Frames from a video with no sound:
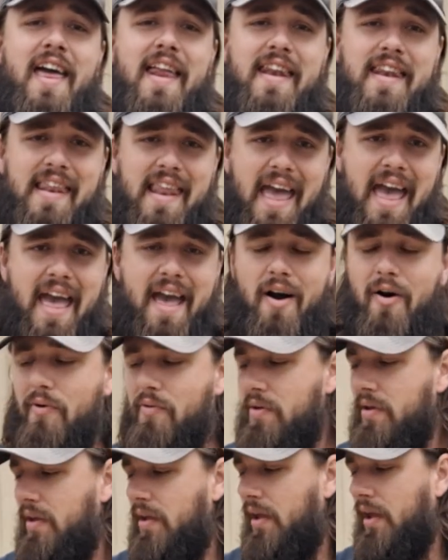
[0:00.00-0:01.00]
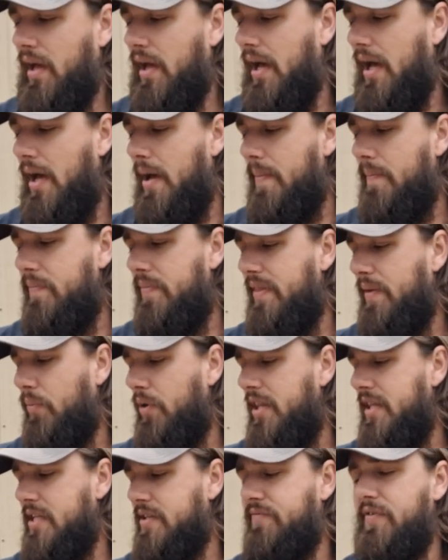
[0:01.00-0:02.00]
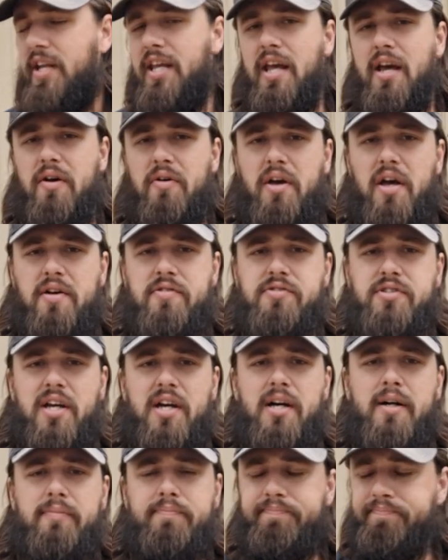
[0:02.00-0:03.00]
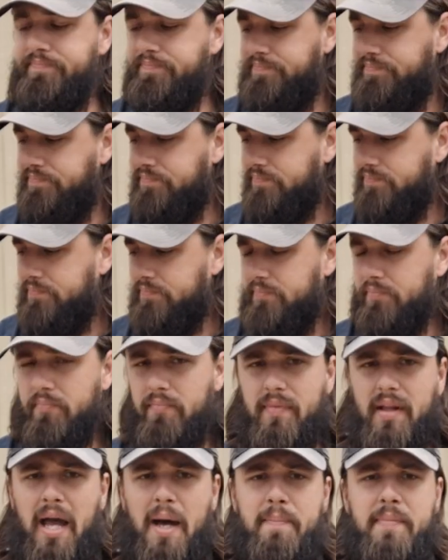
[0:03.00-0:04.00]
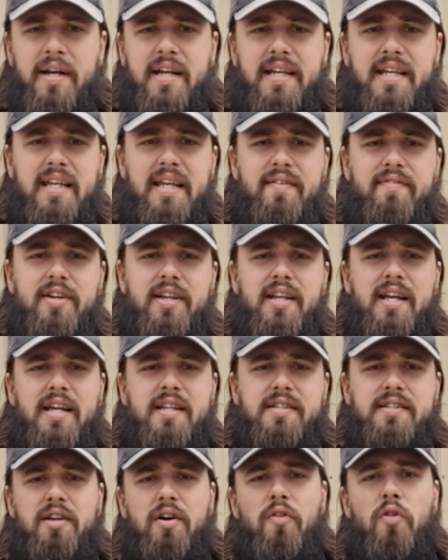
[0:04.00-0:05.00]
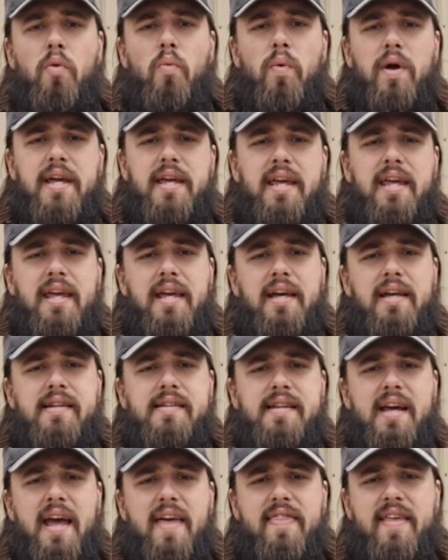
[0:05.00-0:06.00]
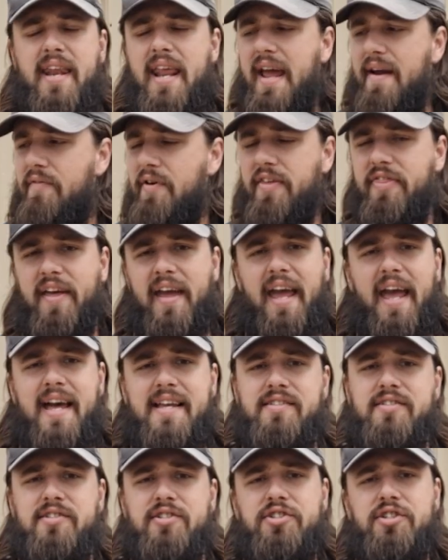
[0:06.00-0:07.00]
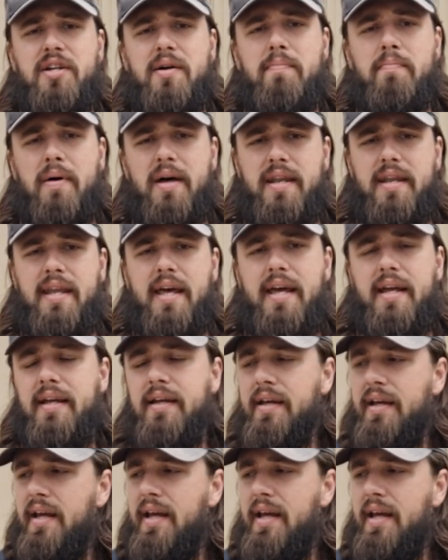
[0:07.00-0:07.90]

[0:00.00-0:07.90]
now. When this video goes up, I'm going to give it until the weekend, and then everything has to ship Monday.